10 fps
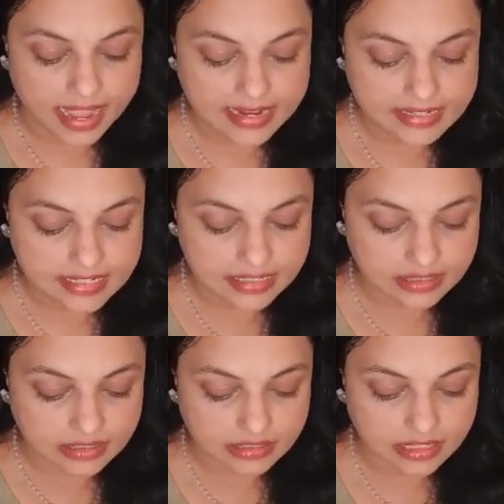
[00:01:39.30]
and
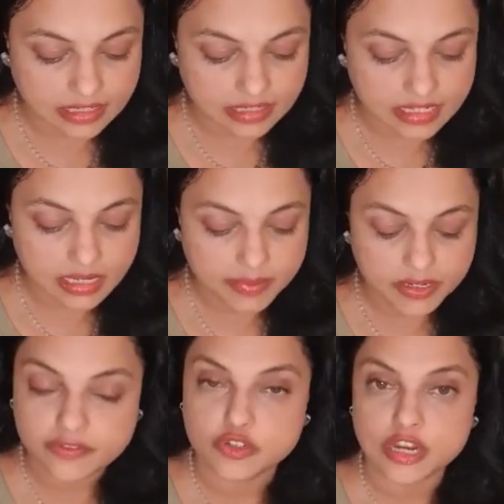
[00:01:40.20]
little
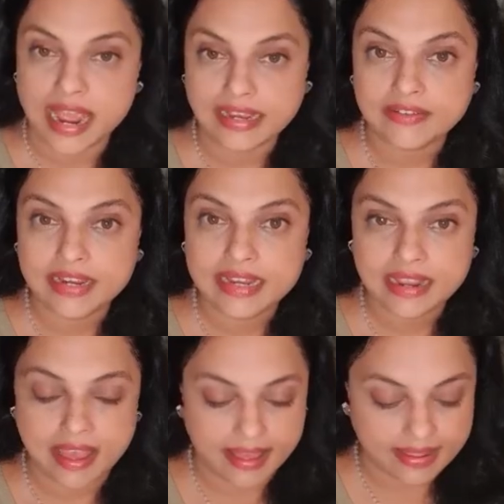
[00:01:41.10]
bit of jaggery
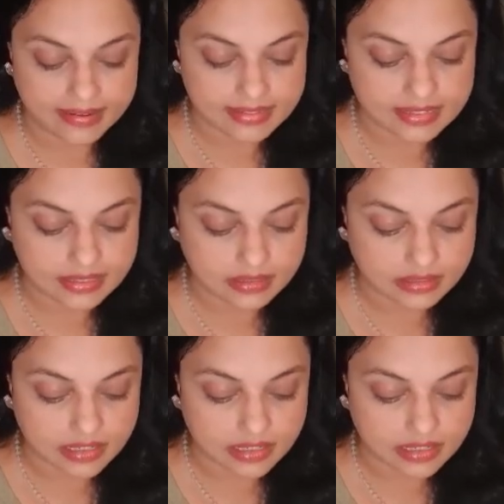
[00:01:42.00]
and